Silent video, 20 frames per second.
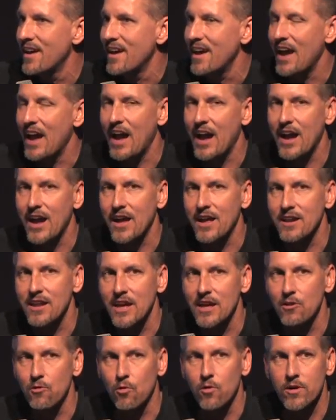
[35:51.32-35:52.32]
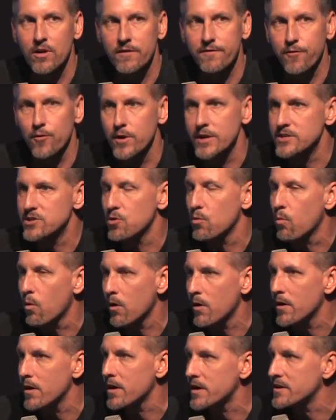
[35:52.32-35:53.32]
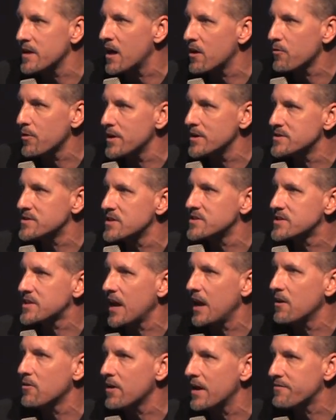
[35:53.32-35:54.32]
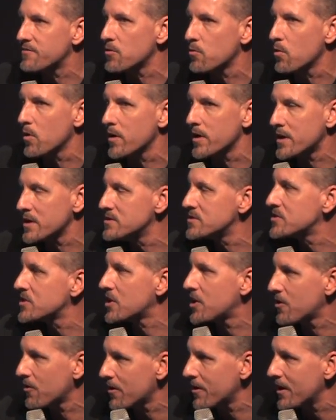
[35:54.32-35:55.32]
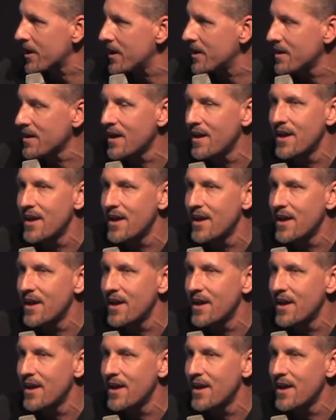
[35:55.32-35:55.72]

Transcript: And in order for it to work, not only does the scale have to work and security,